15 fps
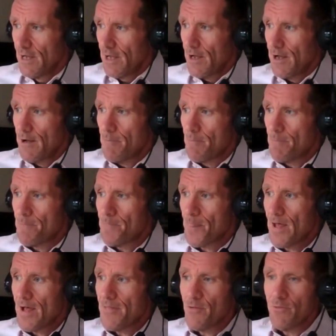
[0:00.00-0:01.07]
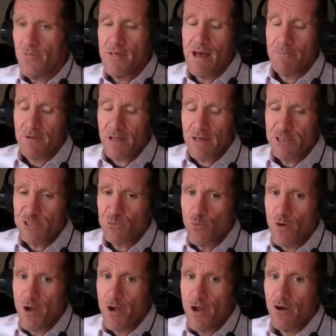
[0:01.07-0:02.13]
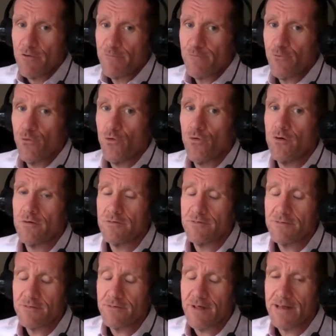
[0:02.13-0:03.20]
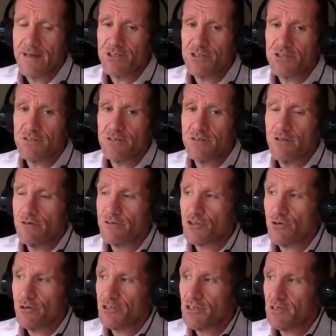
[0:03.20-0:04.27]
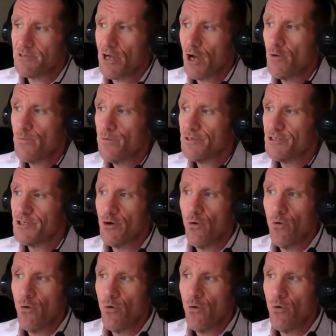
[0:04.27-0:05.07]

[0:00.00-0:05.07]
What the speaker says: And the application window for those scholarships opens in